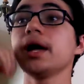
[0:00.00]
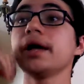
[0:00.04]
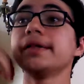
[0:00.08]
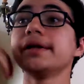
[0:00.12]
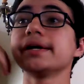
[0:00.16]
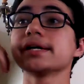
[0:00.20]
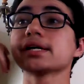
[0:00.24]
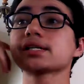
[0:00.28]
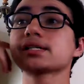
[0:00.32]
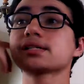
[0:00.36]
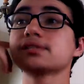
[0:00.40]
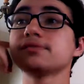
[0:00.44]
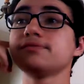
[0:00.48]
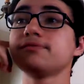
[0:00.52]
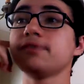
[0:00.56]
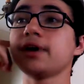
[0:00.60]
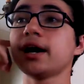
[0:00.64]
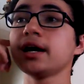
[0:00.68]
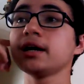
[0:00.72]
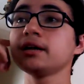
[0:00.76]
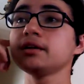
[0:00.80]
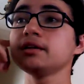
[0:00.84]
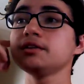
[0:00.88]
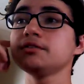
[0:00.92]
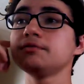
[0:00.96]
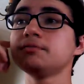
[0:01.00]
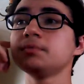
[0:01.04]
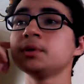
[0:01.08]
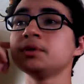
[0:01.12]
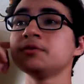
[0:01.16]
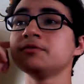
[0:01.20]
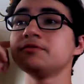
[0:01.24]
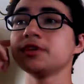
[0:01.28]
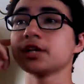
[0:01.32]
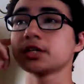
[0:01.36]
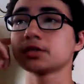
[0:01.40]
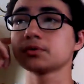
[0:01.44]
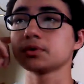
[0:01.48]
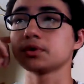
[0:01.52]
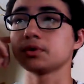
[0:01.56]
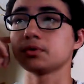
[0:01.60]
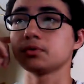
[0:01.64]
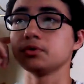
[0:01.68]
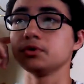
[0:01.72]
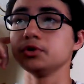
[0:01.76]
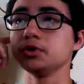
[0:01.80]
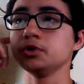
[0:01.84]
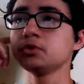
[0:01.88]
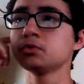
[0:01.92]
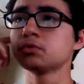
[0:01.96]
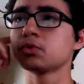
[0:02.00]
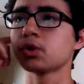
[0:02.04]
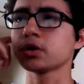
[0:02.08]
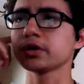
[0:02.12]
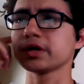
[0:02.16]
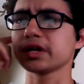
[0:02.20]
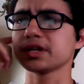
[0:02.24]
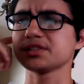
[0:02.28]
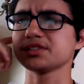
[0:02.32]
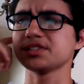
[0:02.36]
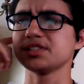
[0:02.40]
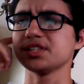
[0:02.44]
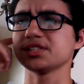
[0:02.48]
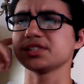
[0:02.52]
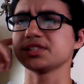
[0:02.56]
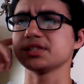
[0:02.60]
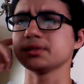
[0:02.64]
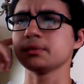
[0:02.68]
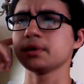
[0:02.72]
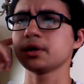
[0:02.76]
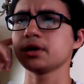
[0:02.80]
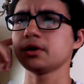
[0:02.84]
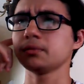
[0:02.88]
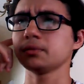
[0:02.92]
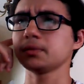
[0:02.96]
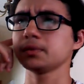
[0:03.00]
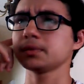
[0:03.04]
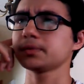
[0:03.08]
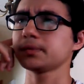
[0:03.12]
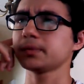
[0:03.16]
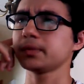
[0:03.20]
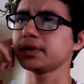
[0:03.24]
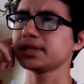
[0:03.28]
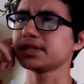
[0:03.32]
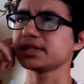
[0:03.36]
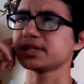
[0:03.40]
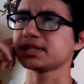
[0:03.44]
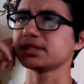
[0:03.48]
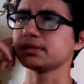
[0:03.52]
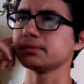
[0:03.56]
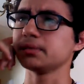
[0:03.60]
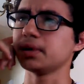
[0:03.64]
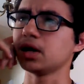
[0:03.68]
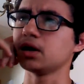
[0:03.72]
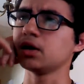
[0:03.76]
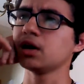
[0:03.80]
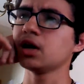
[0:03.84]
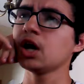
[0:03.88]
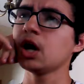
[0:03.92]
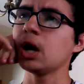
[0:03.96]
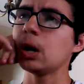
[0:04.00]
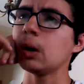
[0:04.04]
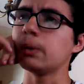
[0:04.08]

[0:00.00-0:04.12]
That's finally been fixed with a new rollout system. I don't know, what is this about?